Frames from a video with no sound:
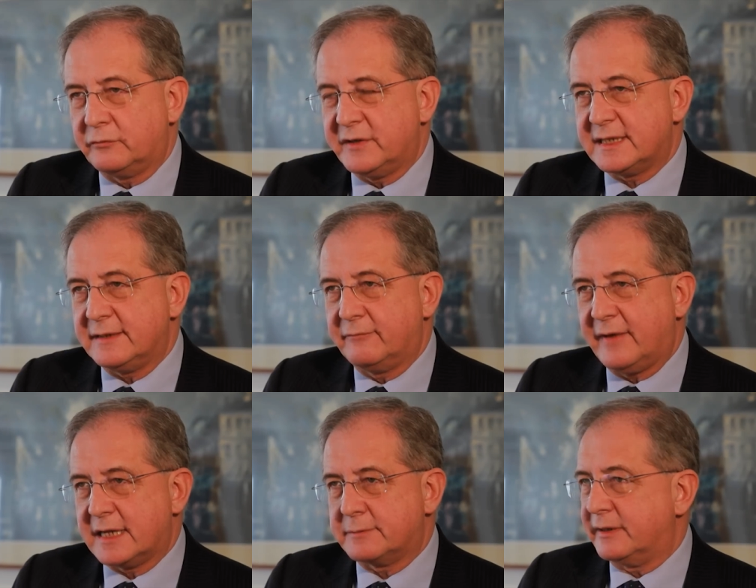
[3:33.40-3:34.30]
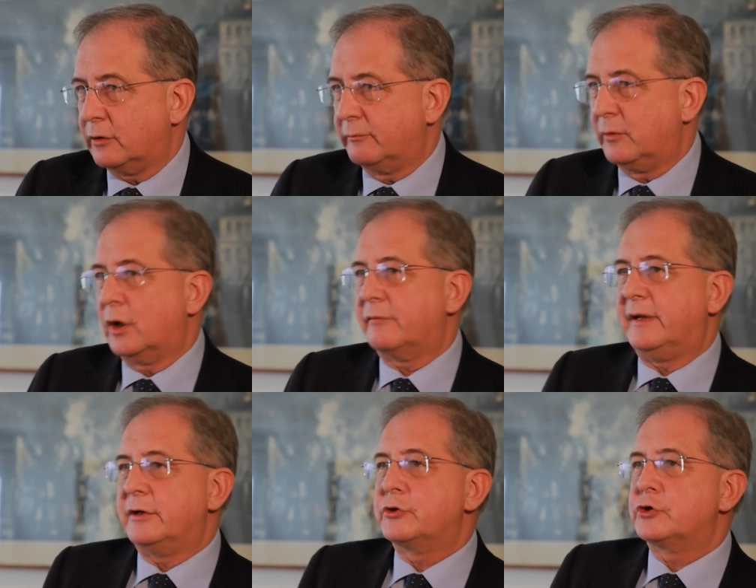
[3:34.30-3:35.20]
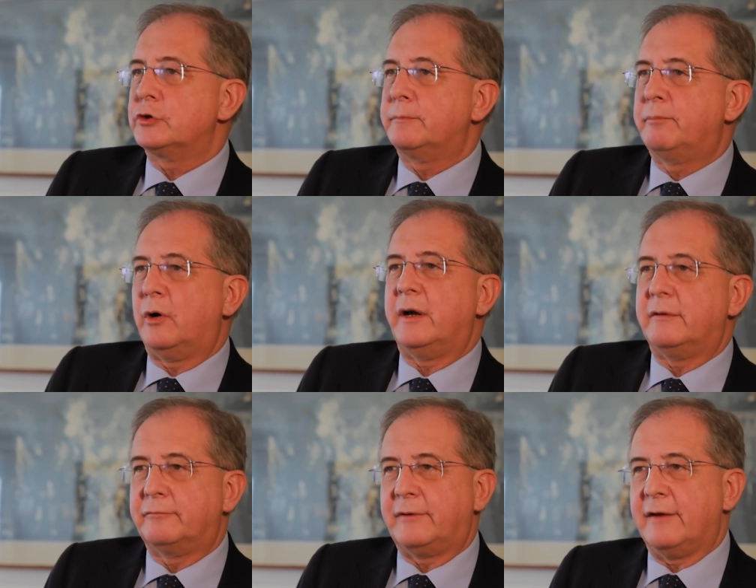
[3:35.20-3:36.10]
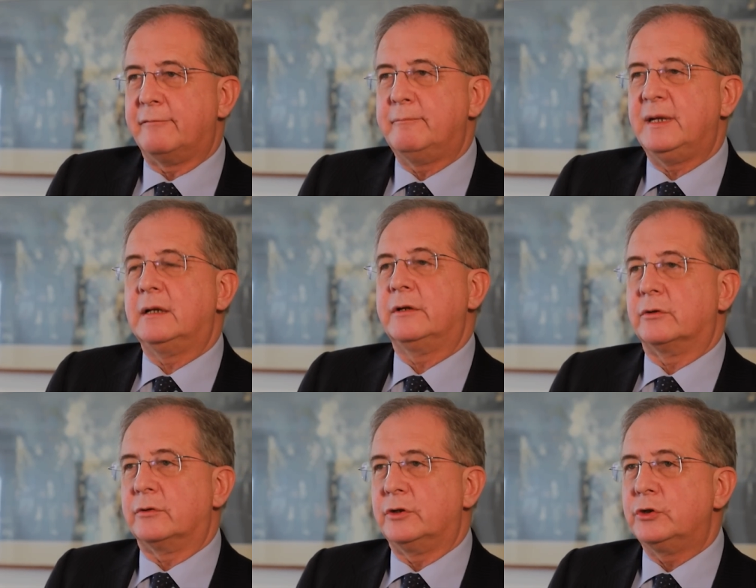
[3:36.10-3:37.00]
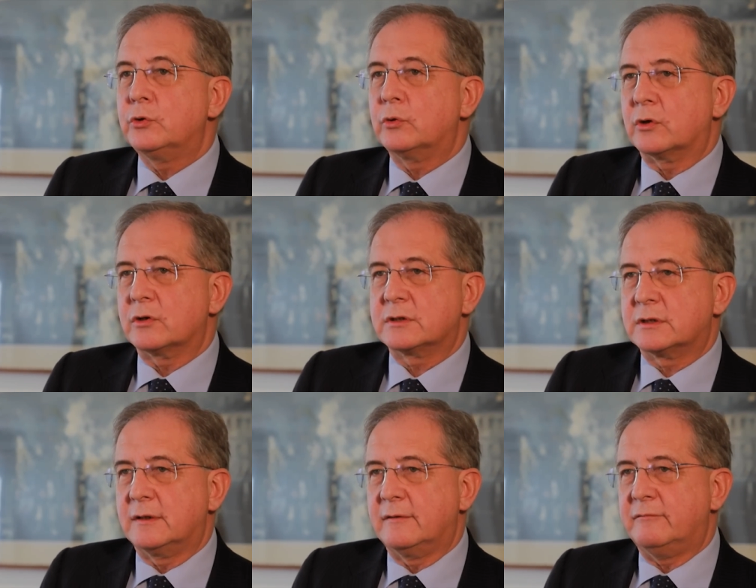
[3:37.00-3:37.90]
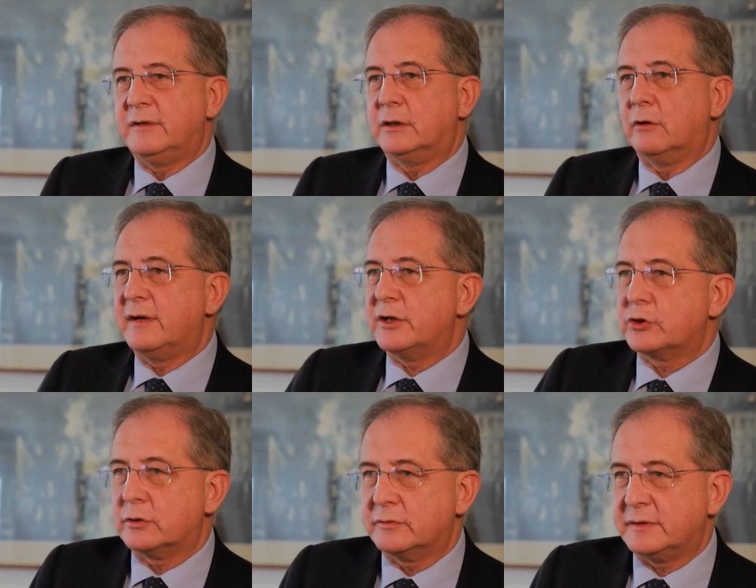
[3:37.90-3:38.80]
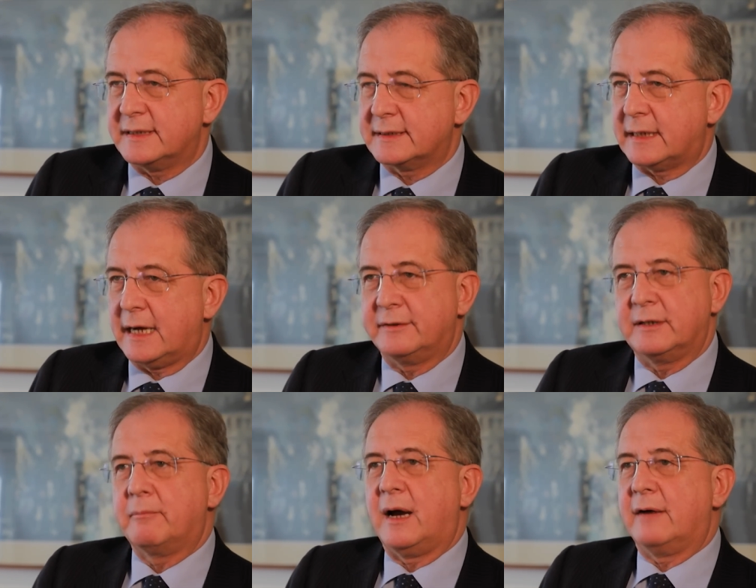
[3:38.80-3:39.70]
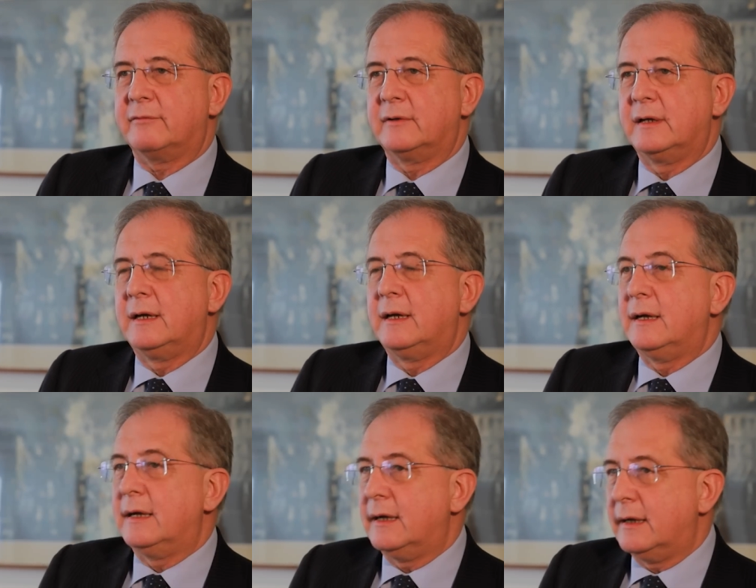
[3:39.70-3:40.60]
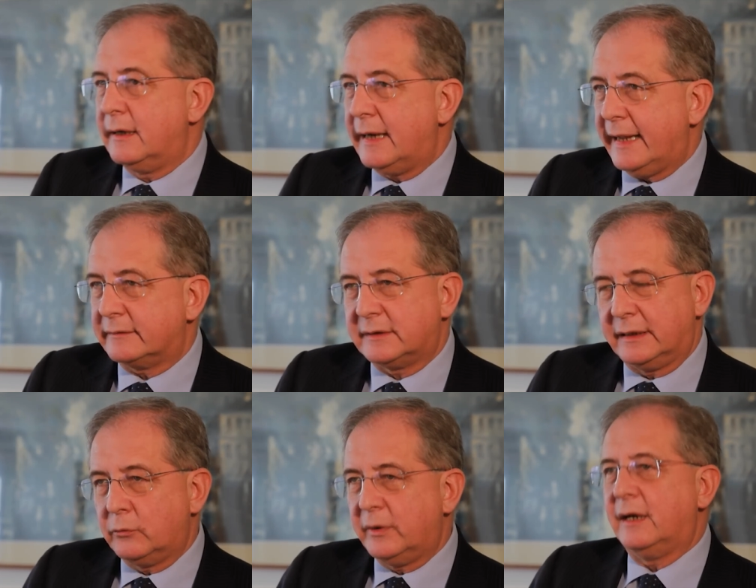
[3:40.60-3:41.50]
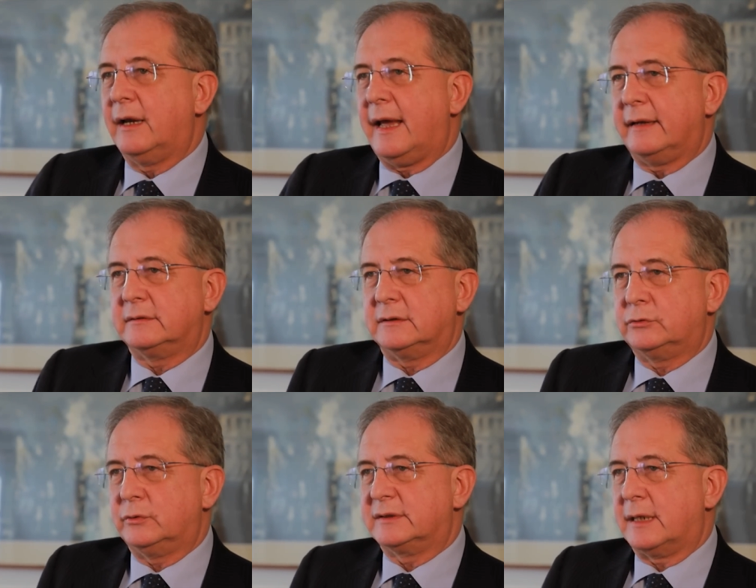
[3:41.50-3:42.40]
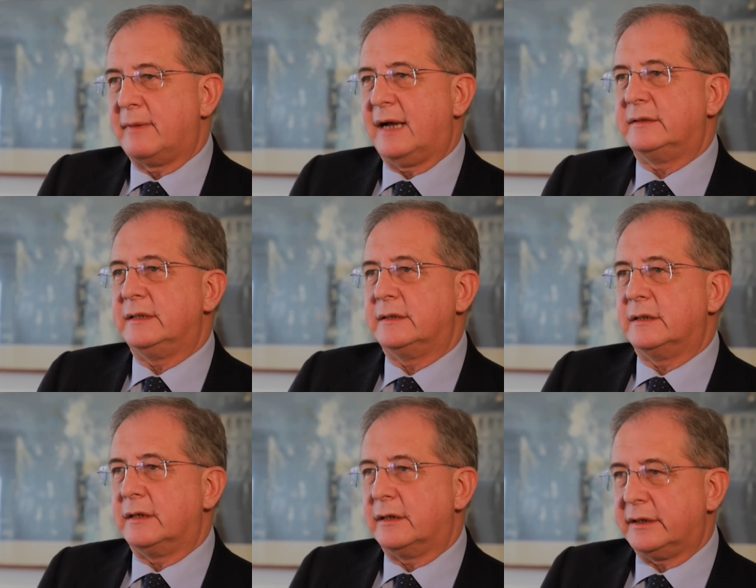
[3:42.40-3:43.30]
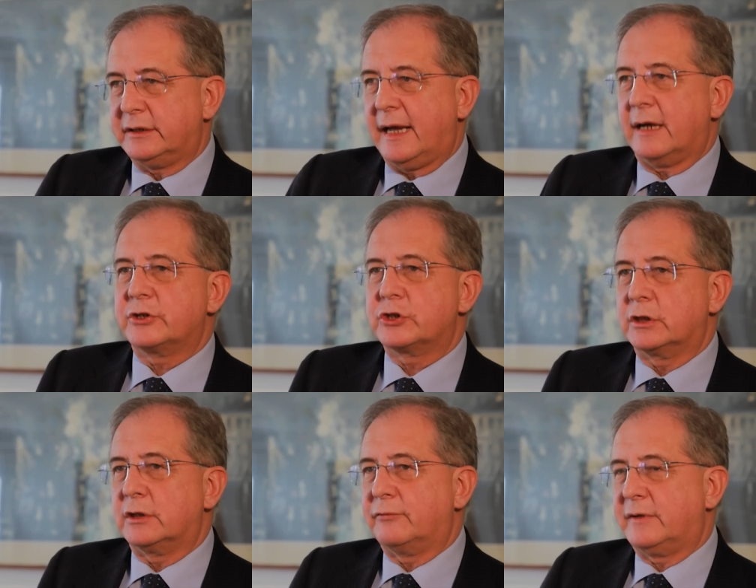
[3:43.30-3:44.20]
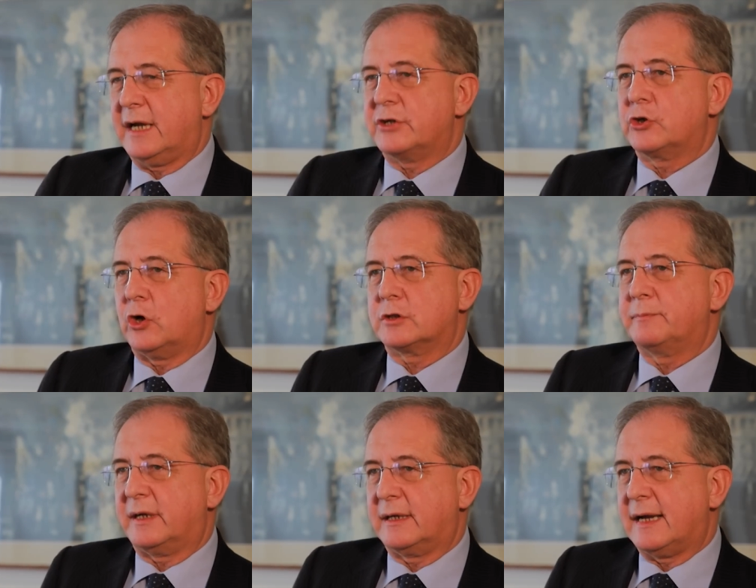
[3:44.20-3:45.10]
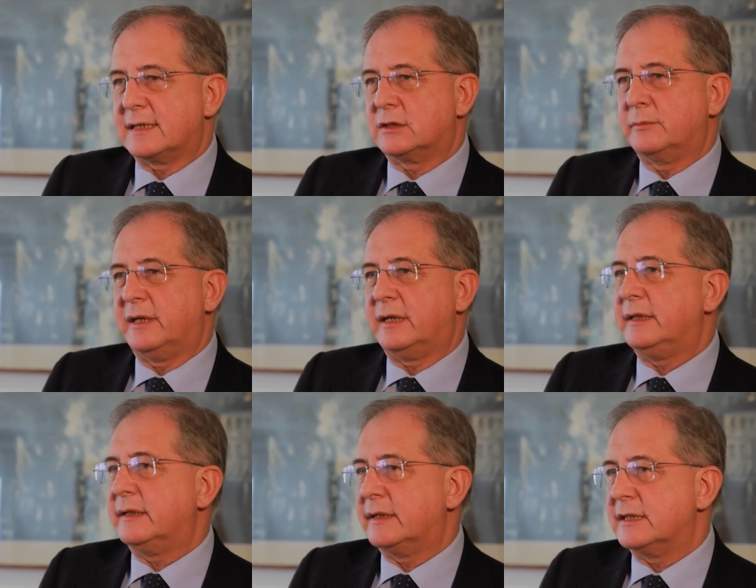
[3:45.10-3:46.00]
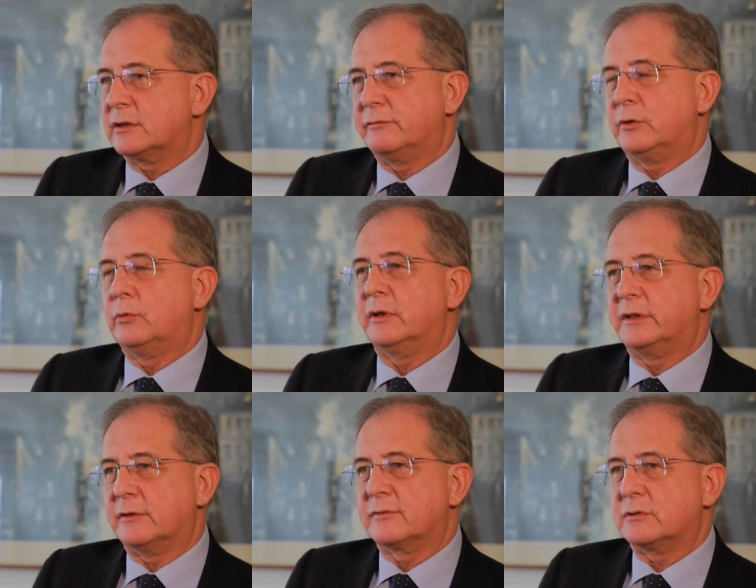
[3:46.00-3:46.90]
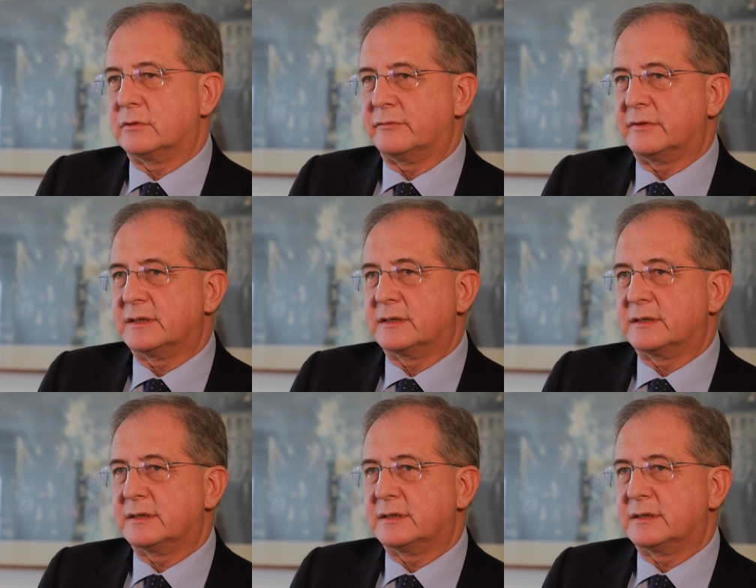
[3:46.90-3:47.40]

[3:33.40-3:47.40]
this investment of more than 2.5 billion euros, the innovation described above led and will lead to a dramatic reduction of cash cost per customer and increase of the quality of service.